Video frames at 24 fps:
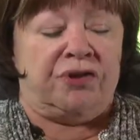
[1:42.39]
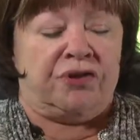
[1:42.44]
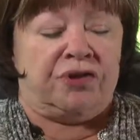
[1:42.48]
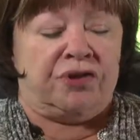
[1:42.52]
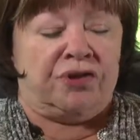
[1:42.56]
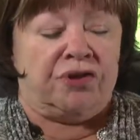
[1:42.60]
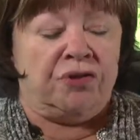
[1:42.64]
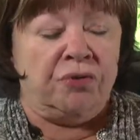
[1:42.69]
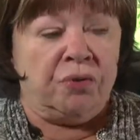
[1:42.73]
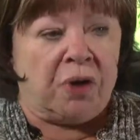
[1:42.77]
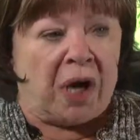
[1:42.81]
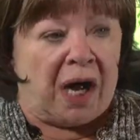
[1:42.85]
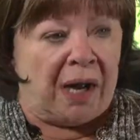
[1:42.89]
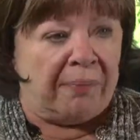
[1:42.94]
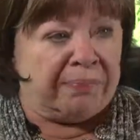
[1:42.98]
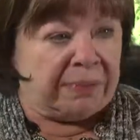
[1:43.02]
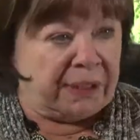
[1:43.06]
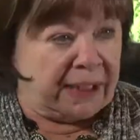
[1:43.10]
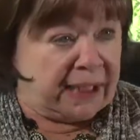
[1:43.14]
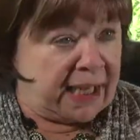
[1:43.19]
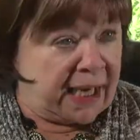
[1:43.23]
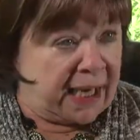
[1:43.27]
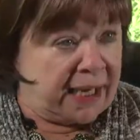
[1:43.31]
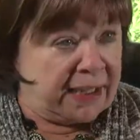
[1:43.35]
too
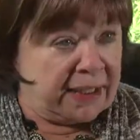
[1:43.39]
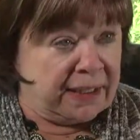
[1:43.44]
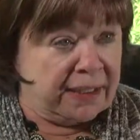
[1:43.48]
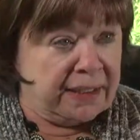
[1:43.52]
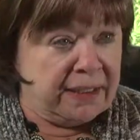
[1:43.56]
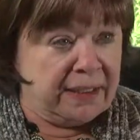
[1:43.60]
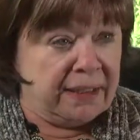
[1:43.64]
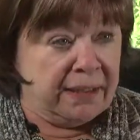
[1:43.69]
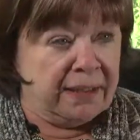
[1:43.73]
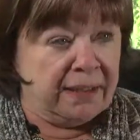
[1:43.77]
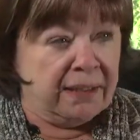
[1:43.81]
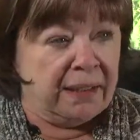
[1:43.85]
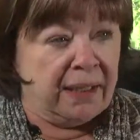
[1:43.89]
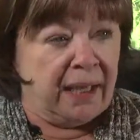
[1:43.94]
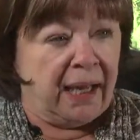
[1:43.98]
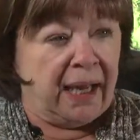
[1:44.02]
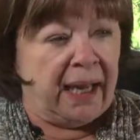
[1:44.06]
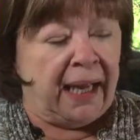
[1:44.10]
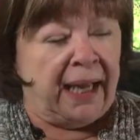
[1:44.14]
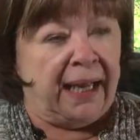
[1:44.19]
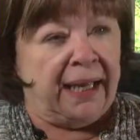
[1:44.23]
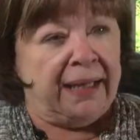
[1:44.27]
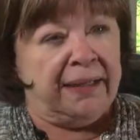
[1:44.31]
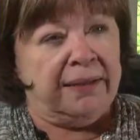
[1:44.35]
complicated
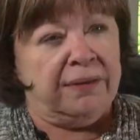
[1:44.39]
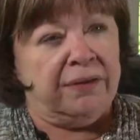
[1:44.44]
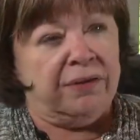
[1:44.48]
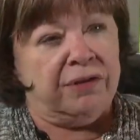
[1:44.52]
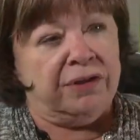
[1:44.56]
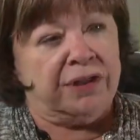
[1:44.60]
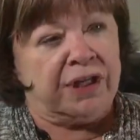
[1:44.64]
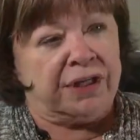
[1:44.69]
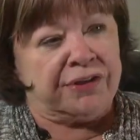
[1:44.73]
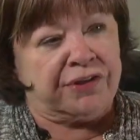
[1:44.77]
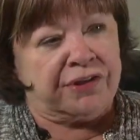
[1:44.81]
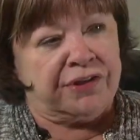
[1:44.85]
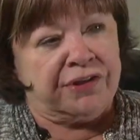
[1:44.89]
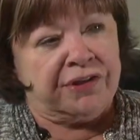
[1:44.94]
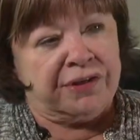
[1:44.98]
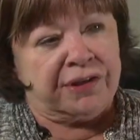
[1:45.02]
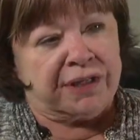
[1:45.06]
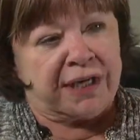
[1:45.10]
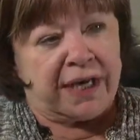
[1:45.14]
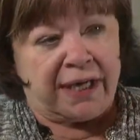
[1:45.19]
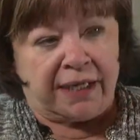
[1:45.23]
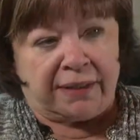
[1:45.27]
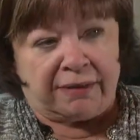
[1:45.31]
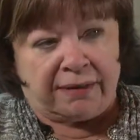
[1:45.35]
and doesn't
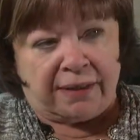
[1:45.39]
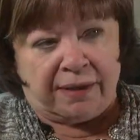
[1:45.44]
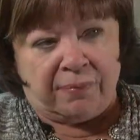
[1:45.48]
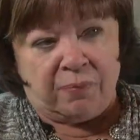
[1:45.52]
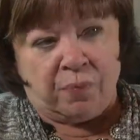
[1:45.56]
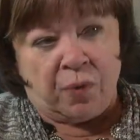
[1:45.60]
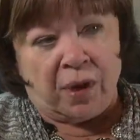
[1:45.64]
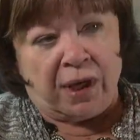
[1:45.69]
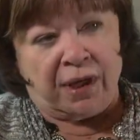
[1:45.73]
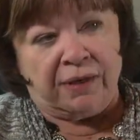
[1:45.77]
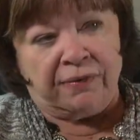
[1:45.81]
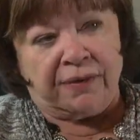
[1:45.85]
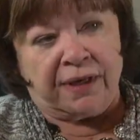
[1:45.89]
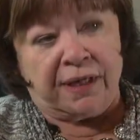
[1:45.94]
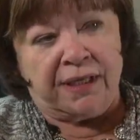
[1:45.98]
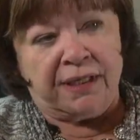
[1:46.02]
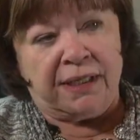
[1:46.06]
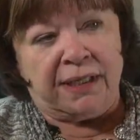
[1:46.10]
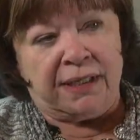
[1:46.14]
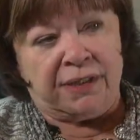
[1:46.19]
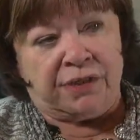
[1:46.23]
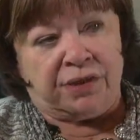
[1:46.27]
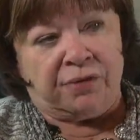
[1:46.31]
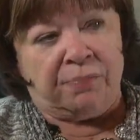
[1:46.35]
take them where they
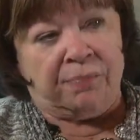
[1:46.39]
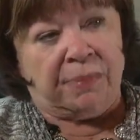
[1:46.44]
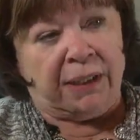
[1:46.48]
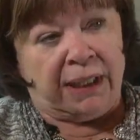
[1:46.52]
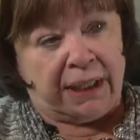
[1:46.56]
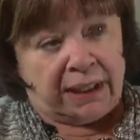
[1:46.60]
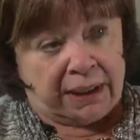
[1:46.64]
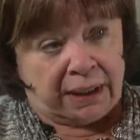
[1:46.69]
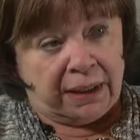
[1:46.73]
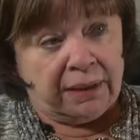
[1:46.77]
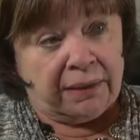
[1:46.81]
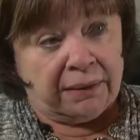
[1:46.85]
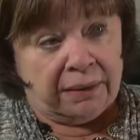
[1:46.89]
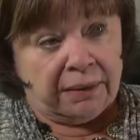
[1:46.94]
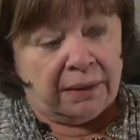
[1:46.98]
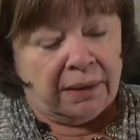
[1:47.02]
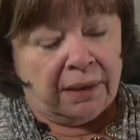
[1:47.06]
need to be,